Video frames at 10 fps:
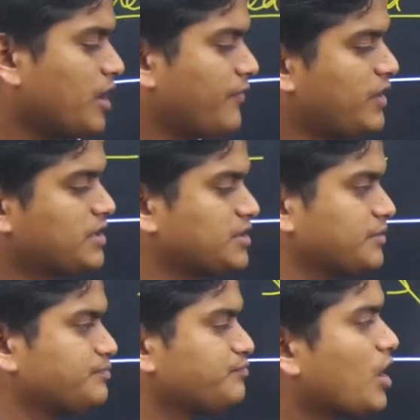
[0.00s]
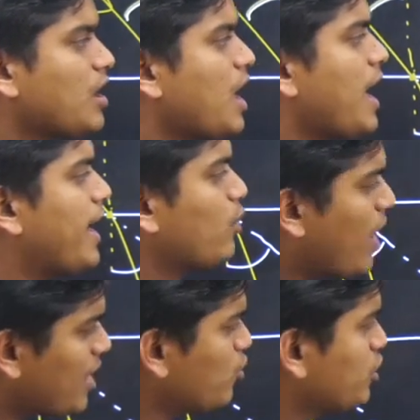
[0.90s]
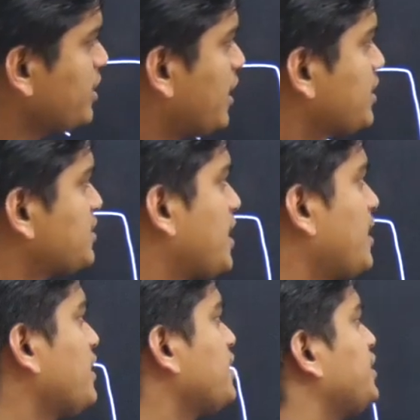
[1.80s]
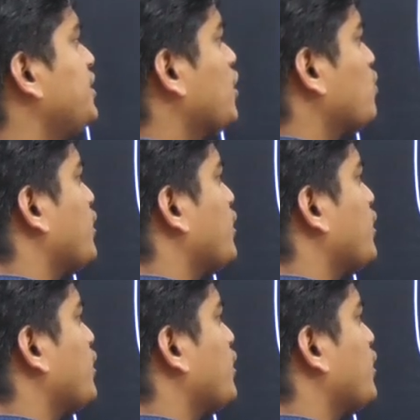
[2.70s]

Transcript: a refraction. And one more thing understand, here